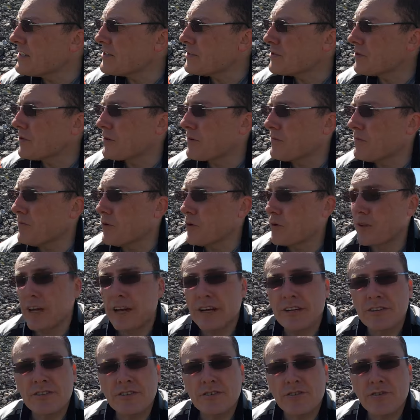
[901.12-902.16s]
you're talking
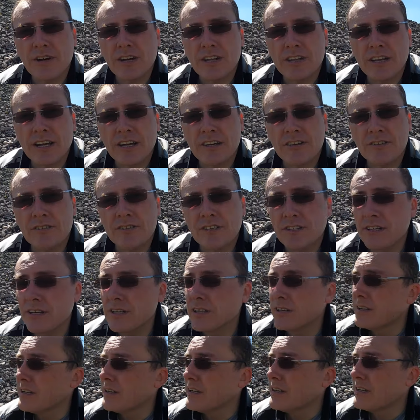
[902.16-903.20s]
4,000,
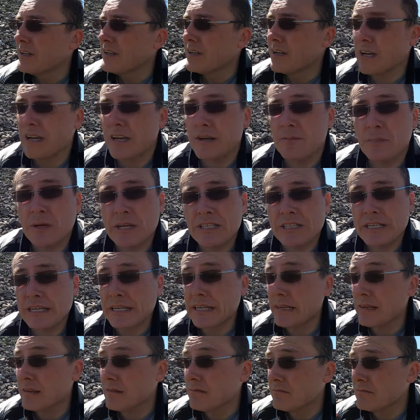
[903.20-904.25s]
3,000, uh, BC,
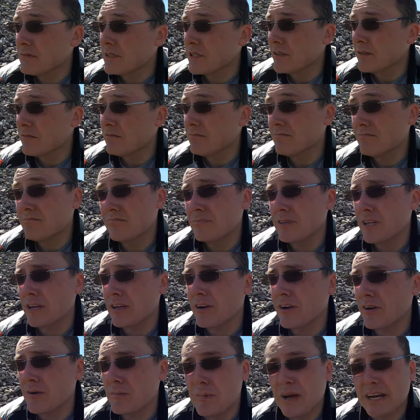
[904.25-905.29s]
so you're
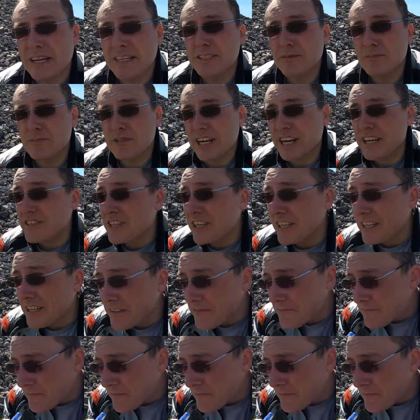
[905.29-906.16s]
going back substantially.